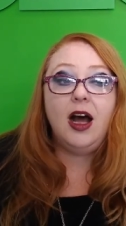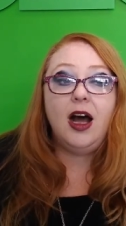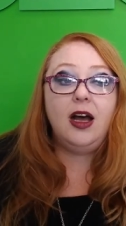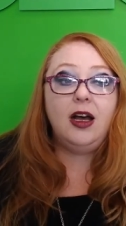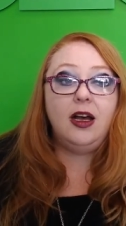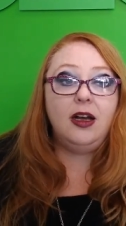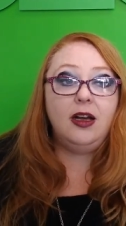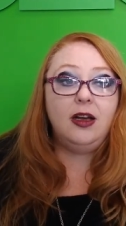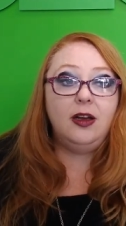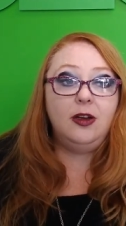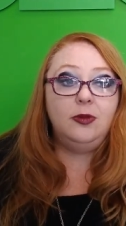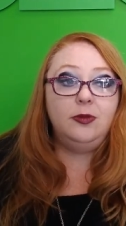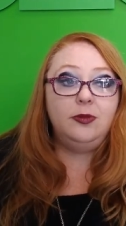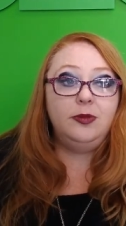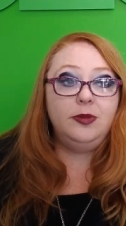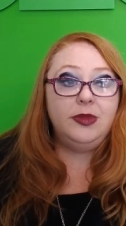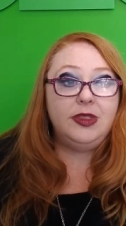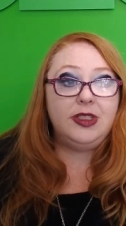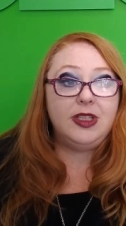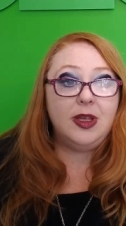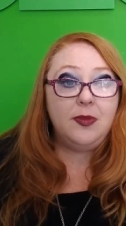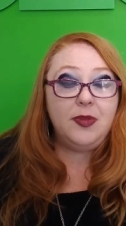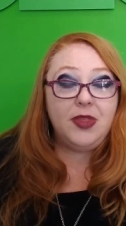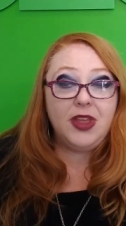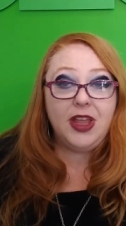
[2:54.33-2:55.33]

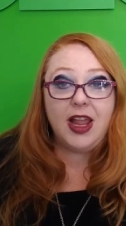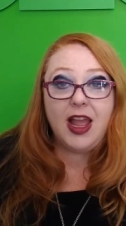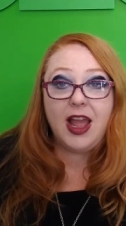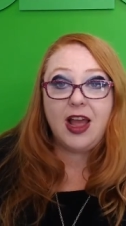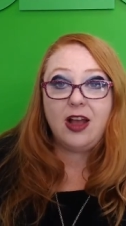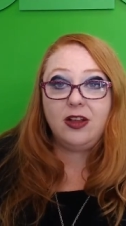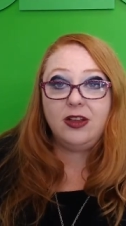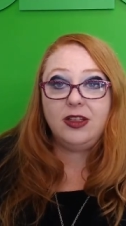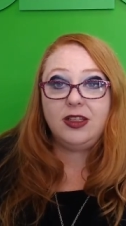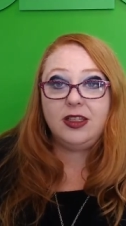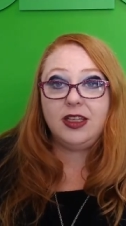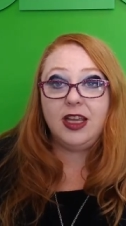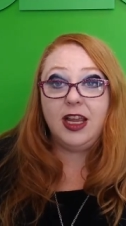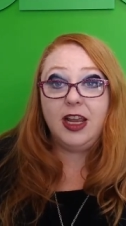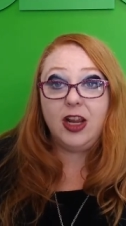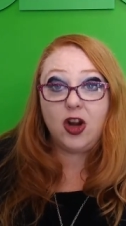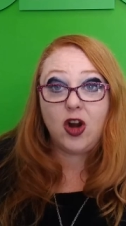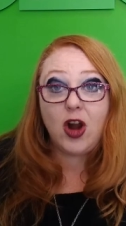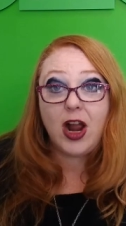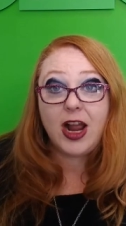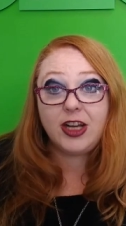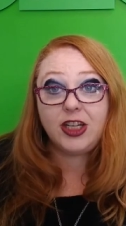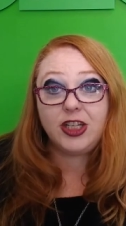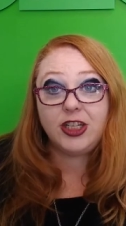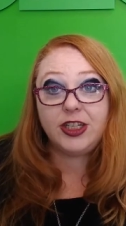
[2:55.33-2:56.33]
Something else, it
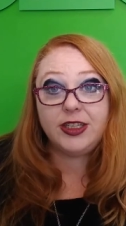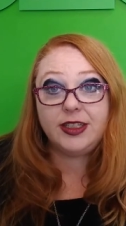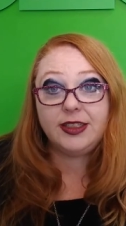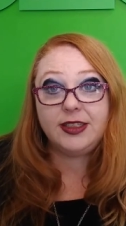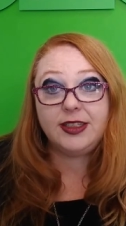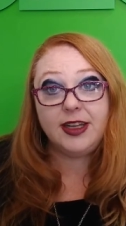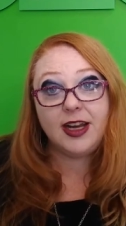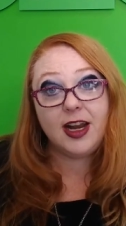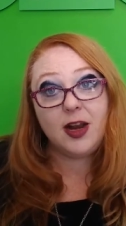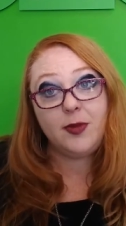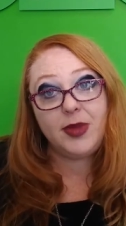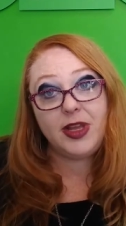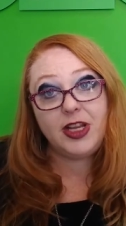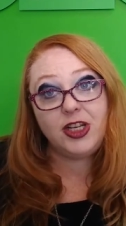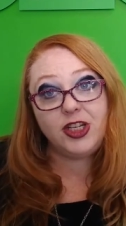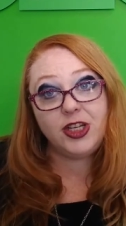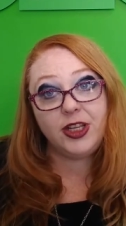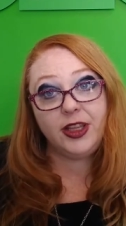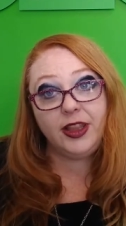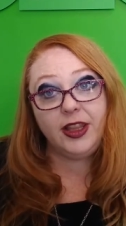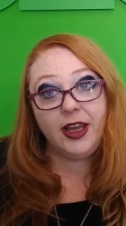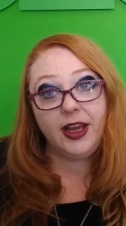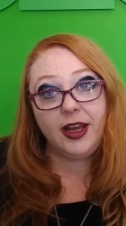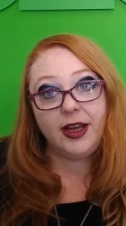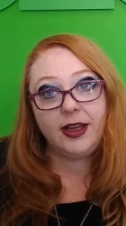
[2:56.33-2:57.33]
crashes. Did I
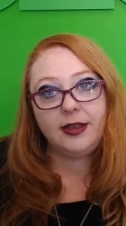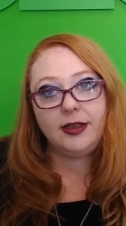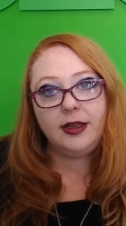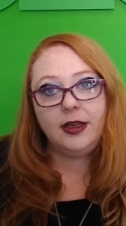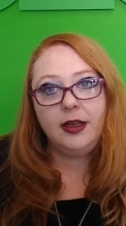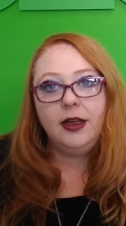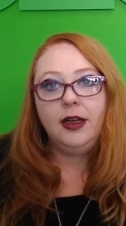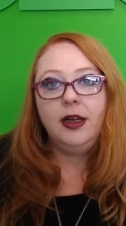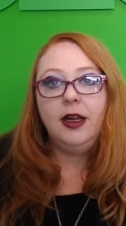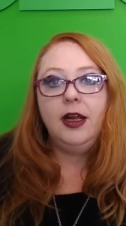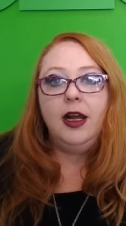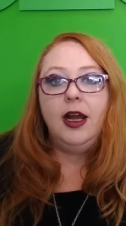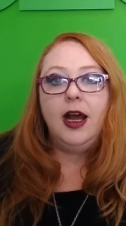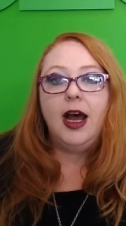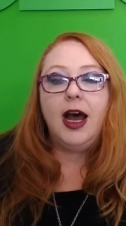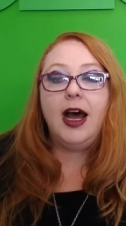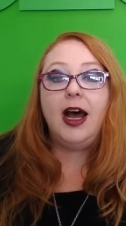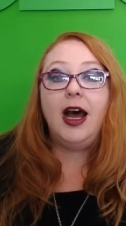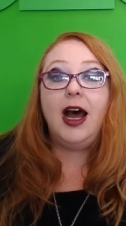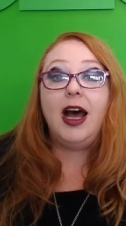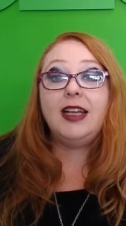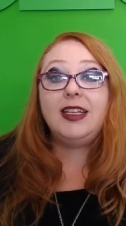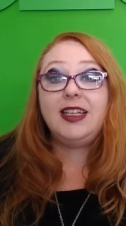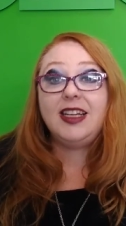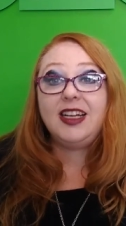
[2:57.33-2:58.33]
mention that?
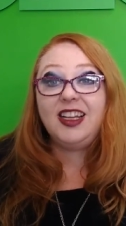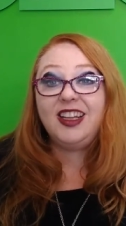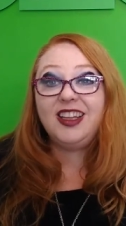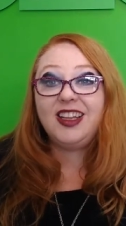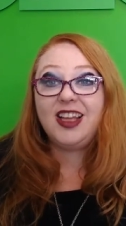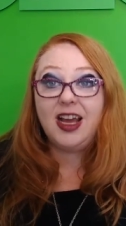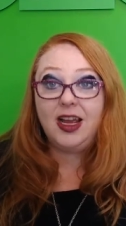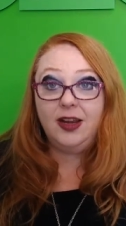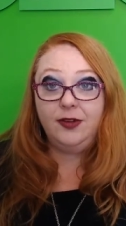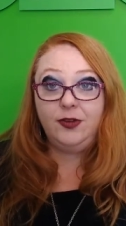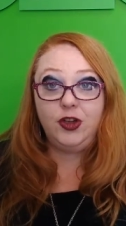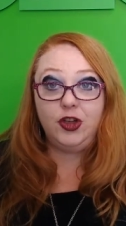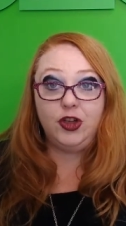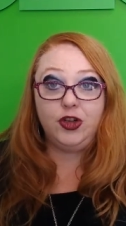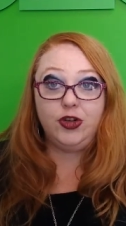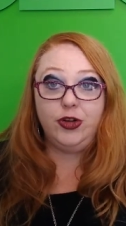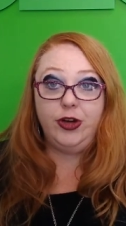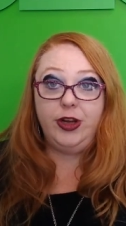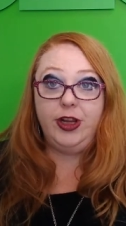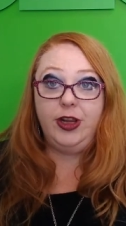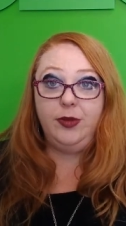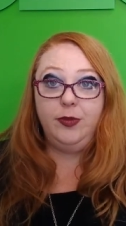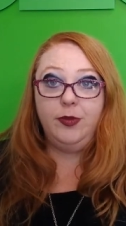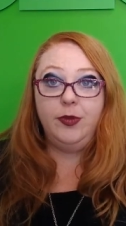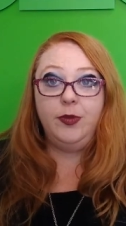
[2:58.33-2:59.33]
I did a live
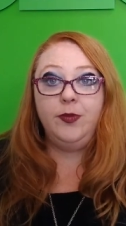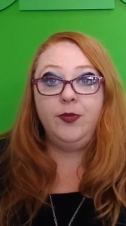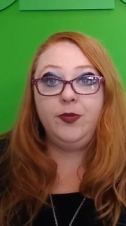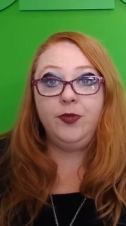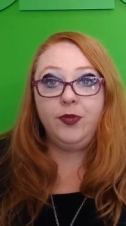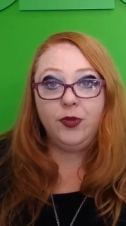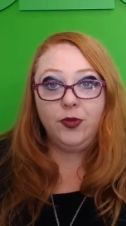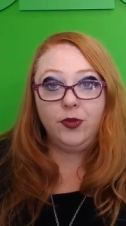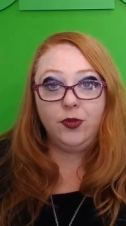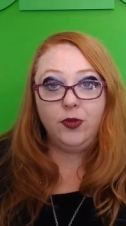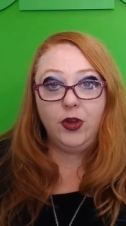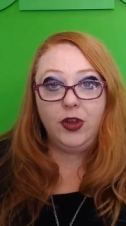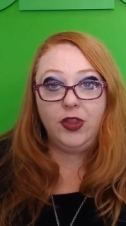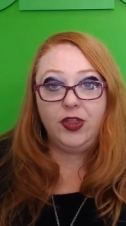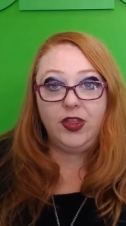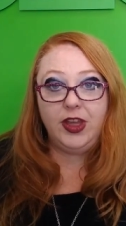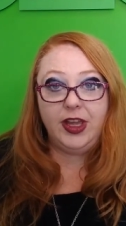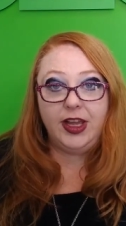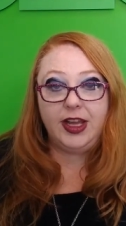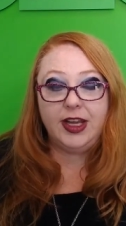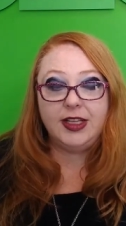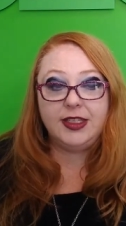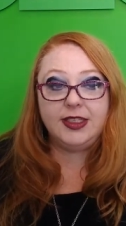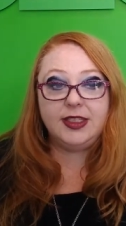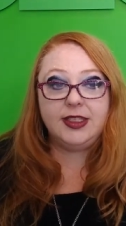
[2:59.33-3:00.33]
stream with
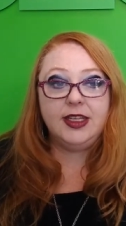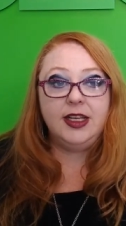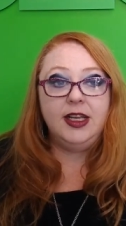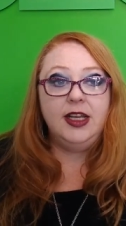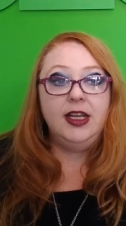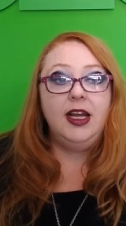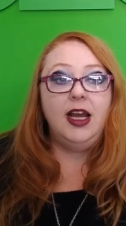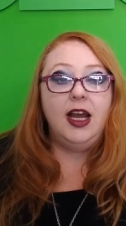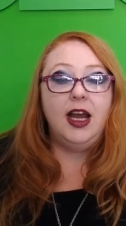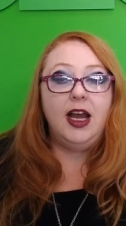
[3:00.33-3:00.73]
this.